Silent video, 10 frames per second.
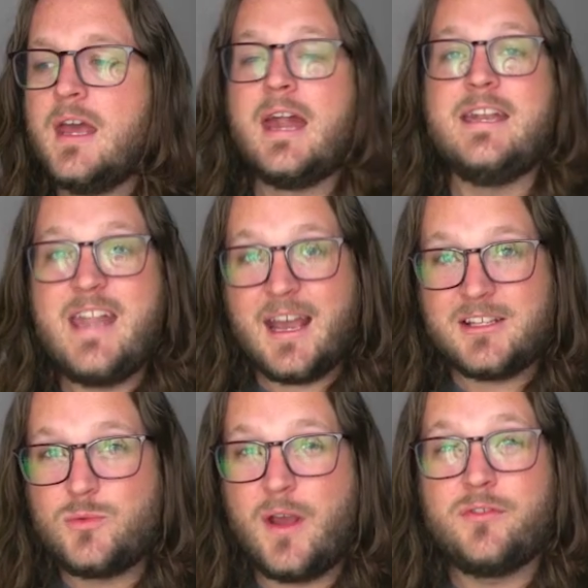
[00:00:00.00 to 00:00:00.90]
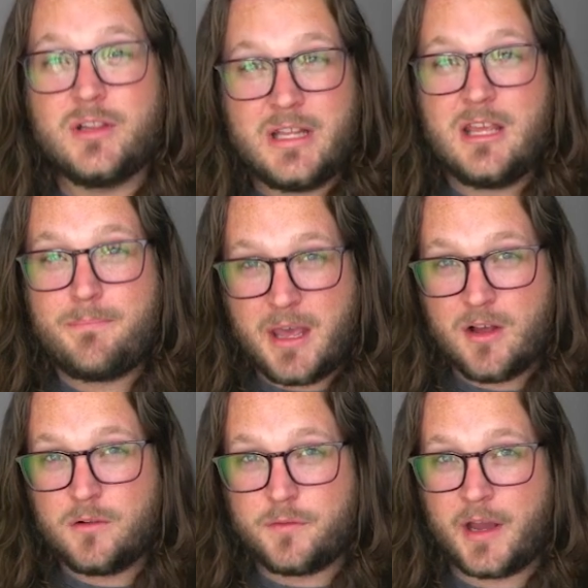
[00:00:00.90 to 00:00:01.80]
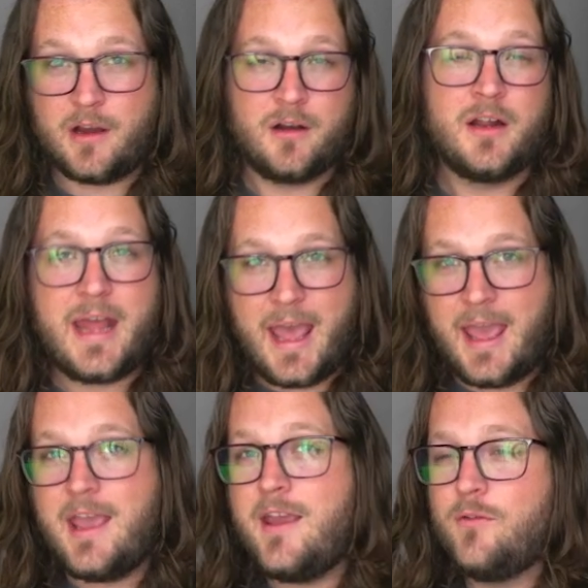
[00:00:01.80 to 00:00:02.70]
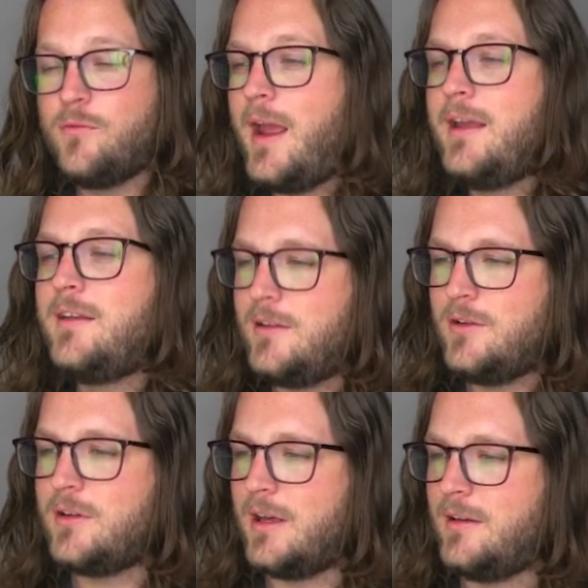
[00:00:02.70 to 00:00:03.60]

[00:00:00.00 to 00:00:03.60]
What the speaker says: Next, we have Lee Palefire, an A rank unit.